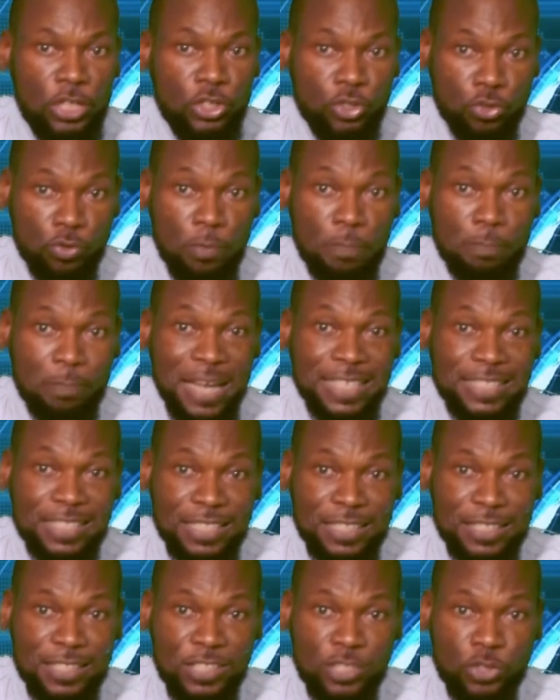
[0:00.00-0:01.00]
2
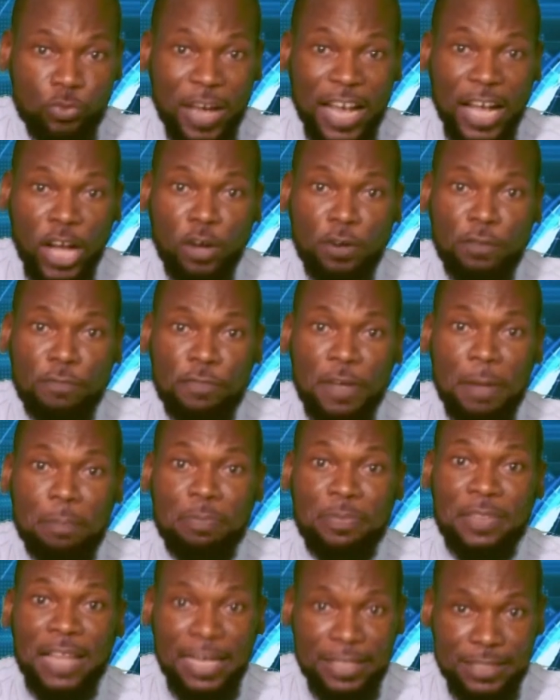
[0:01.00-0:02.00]
persons were
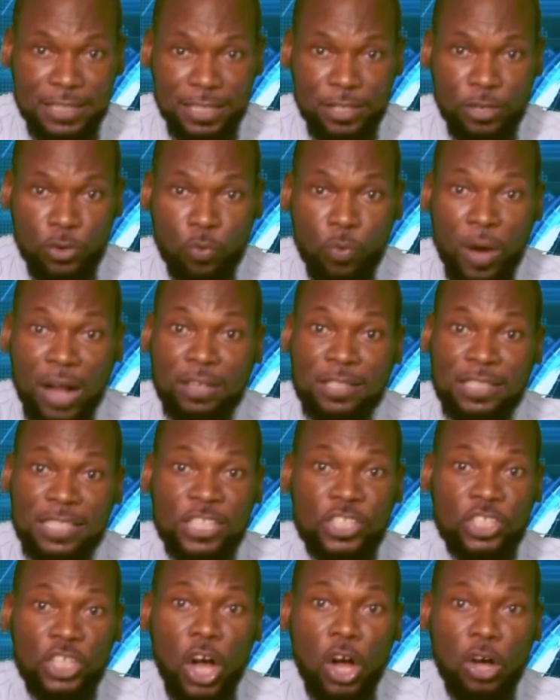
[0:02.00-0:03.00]
confirmed dead, while
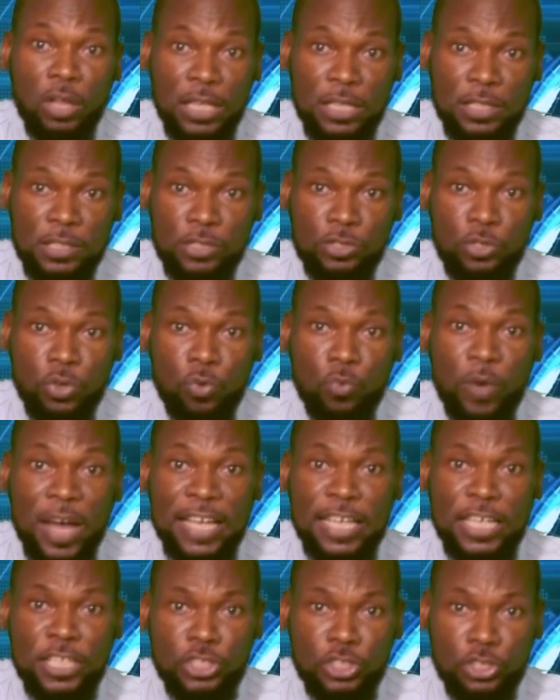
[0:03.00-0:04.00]
6 others
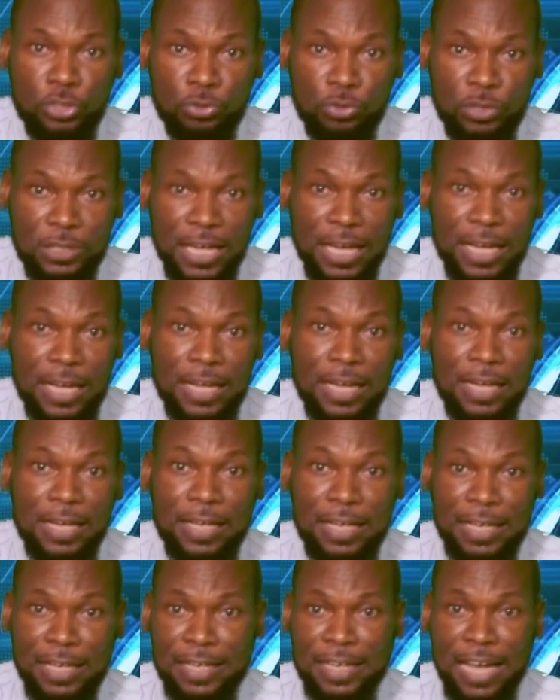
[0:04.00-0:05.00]
were injured
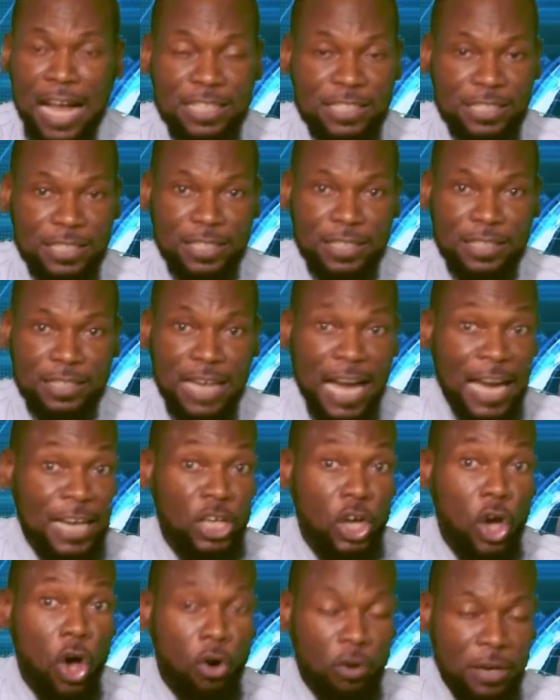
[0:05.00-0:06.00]
in the accident
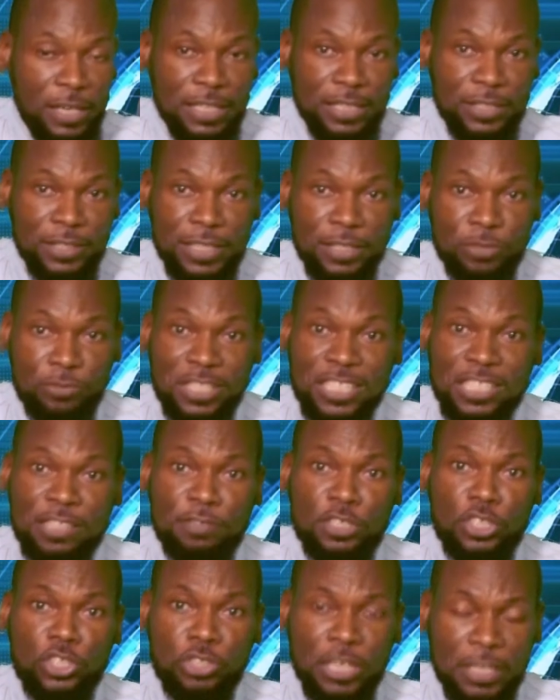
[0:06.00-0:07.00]
and currently
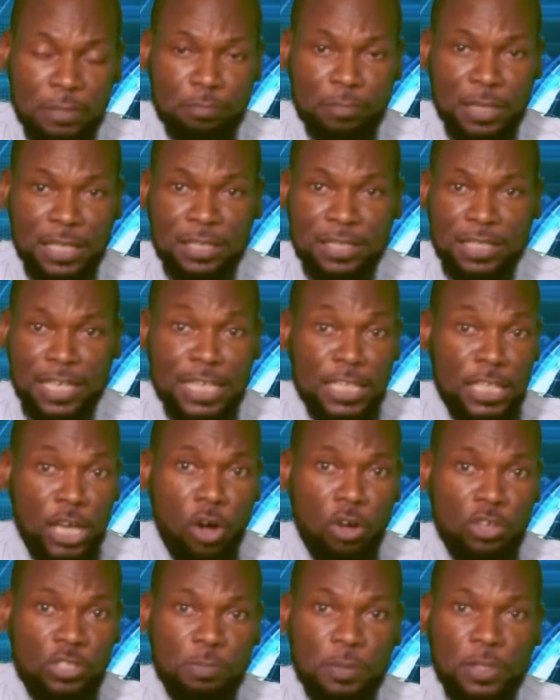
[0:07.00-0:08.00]
receiving treatment in the
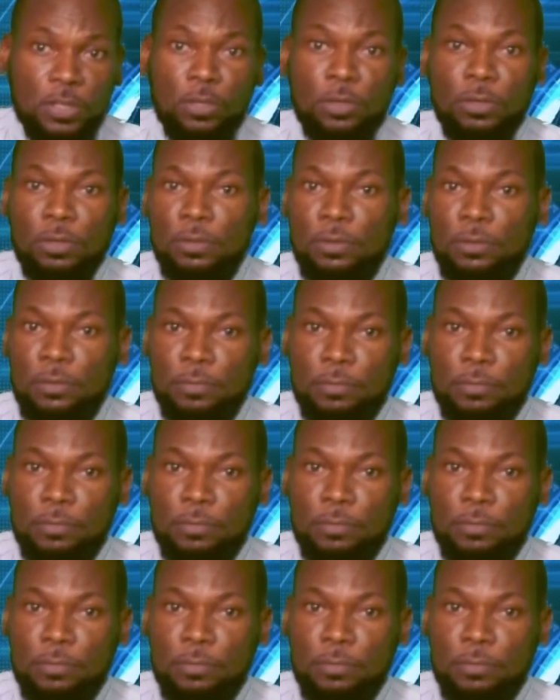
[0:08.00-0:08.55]
hospital.